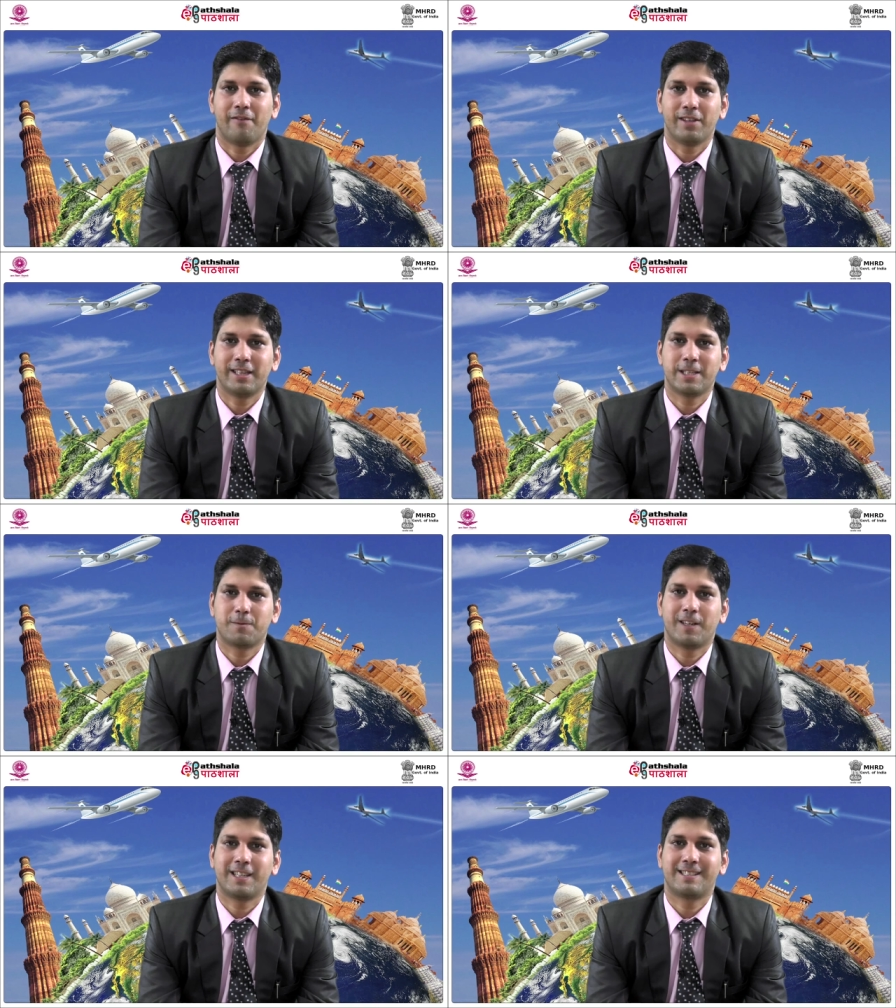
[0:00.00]
With these
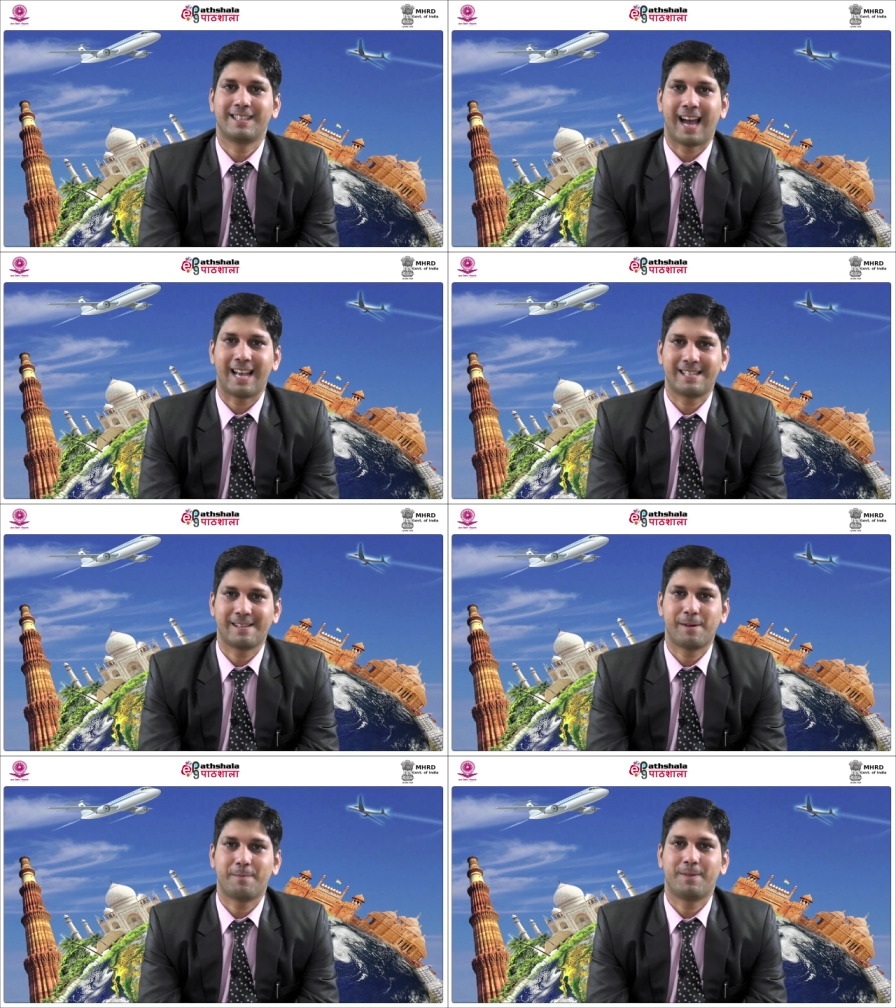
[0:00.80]
words, I
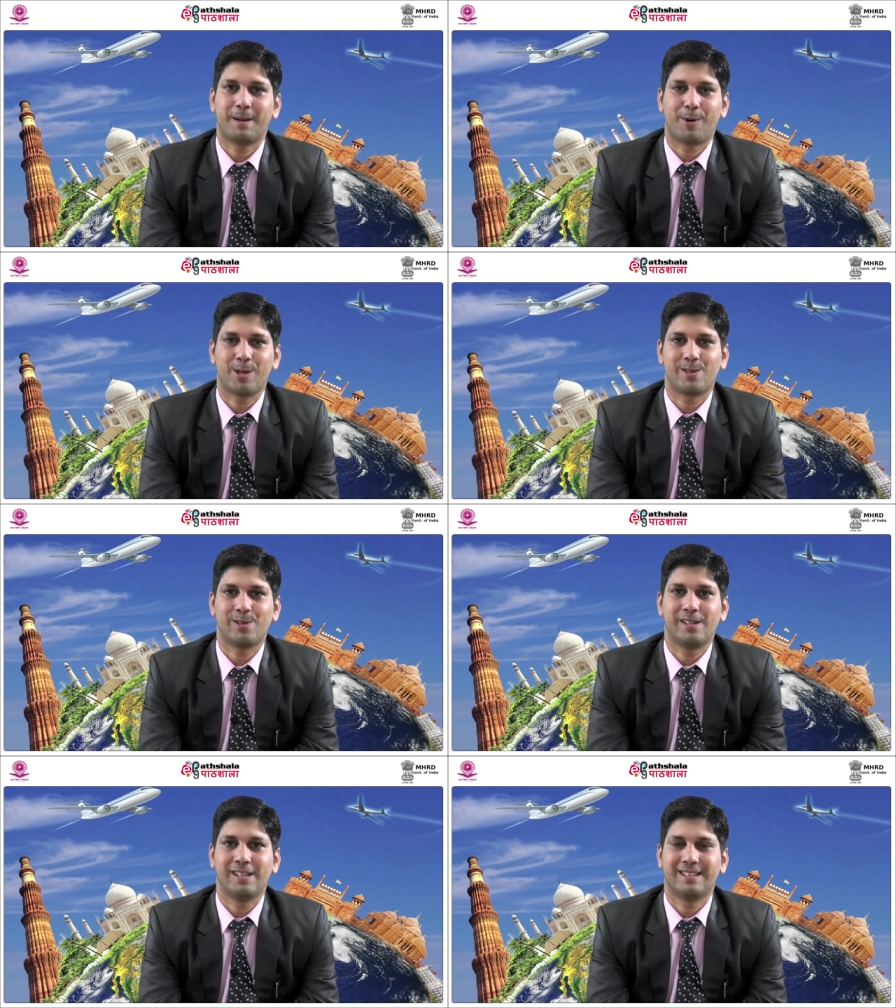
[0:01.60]
sum up the
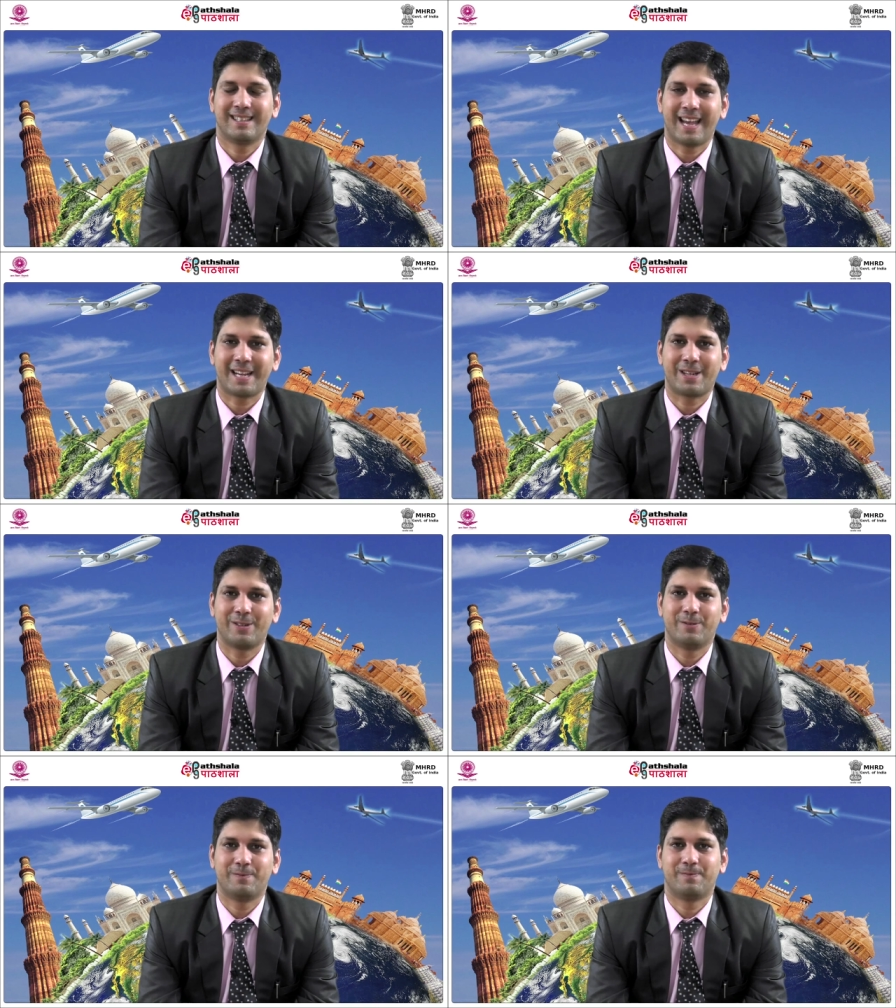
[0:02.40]
module. Thank you.